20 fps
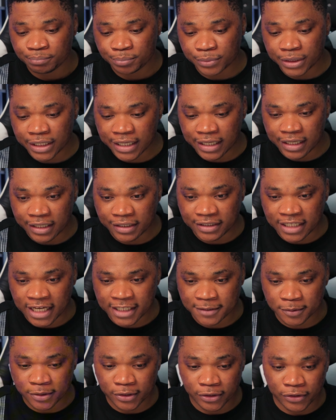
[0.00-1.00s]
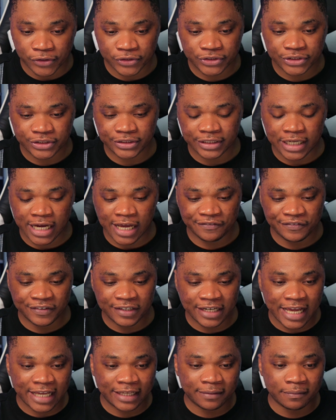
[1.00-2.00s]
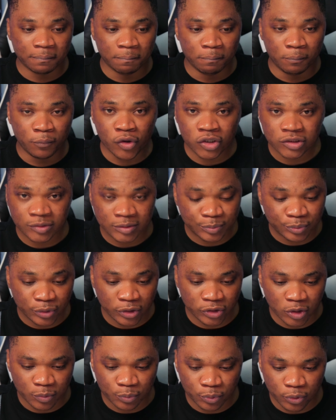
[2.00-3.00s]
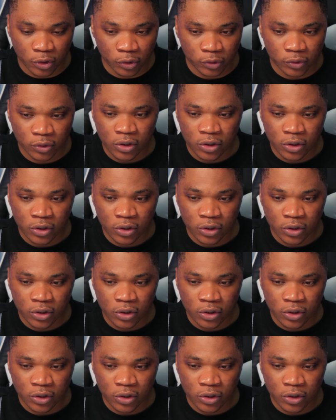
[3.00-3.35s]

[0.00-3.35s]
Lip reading: and that's because I feel like most people on Upwork